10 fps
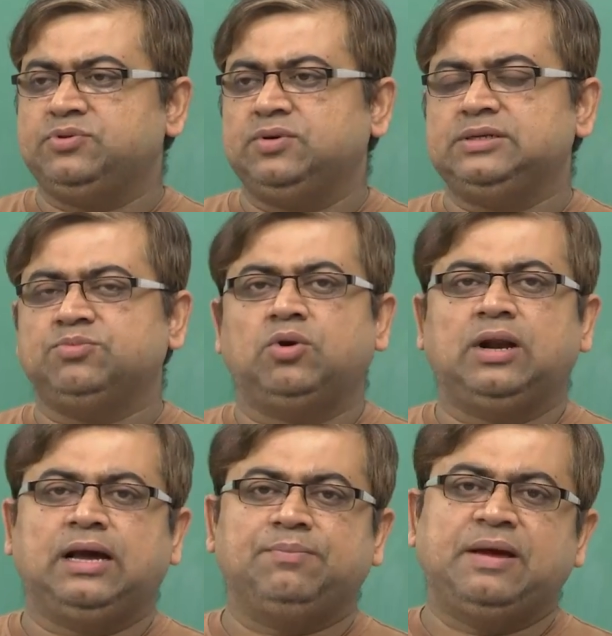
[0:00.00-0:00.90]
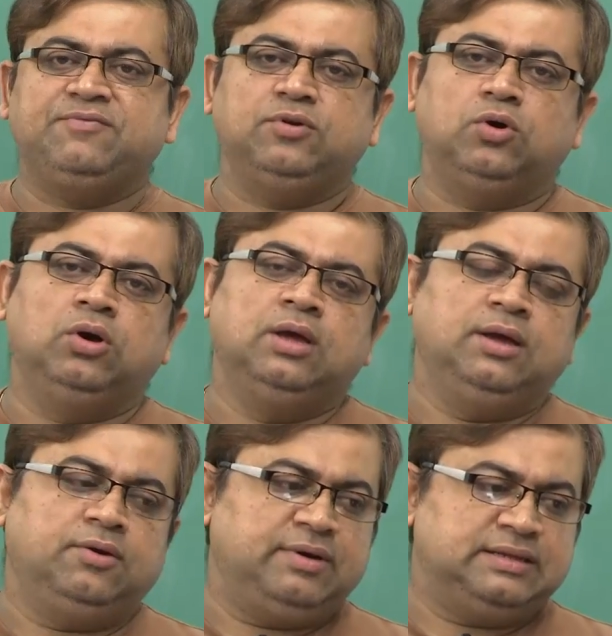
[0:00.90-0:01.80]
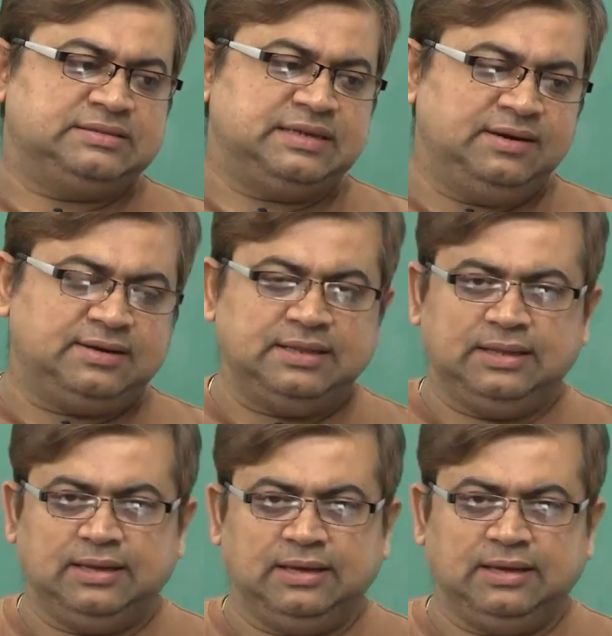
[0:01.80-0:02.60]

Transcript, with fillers: So, it is more like a pipe flow where the central